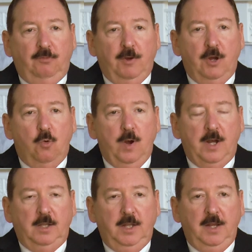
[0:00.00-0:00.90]
very
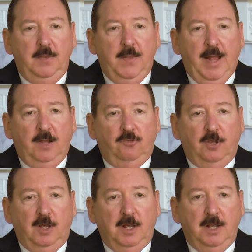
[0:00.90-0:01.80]
quickly that
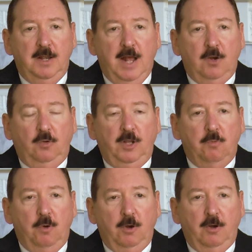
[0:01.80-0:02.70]
not only
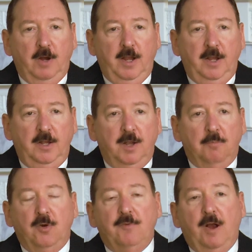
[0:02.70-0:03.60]
were a
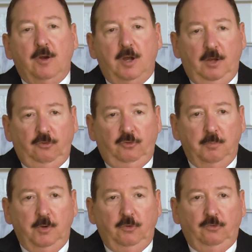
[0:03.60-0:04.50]
number of our
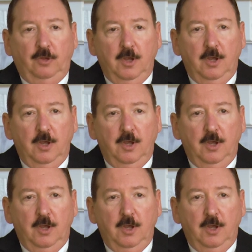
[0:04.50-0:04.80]
customers